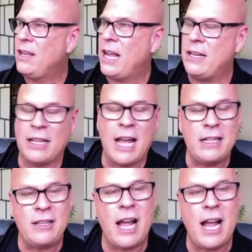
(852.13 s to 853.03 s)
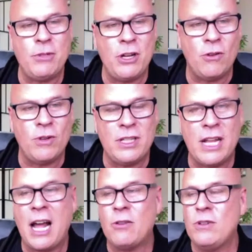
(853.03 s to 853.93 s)
And a lot of times, when
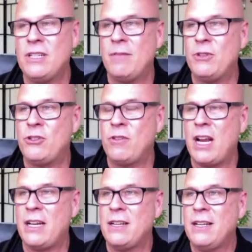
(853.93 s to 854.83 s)
Doc would demonstrate,